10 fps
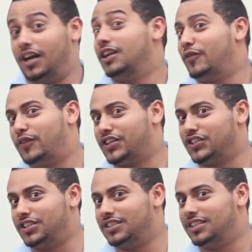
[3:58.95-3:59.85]

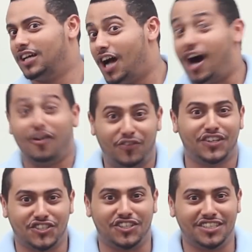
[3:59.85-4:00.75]
unofficial,
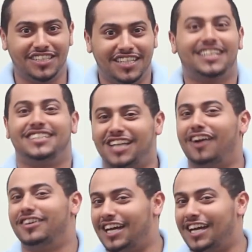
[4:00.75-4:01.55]
official Qatari